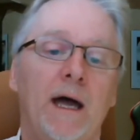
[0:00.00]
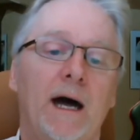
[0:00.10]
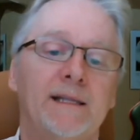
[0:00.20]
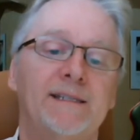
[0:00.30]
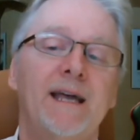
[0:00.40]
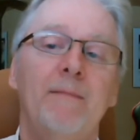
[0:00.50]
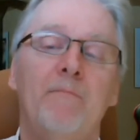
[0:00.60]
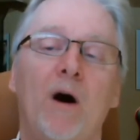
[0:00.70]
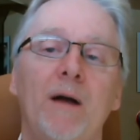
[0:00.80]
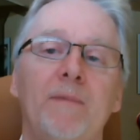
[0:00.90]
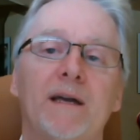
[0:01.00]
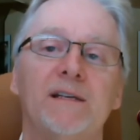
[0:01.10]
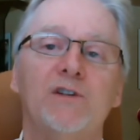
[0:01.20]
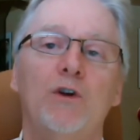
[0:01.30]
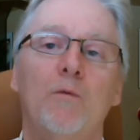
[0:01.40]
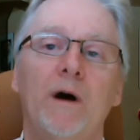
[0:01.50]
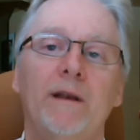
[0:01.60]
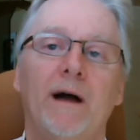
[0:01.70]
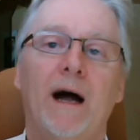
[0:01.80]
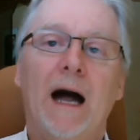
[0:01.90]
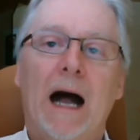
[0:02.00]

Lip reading: And stand by, because you know what?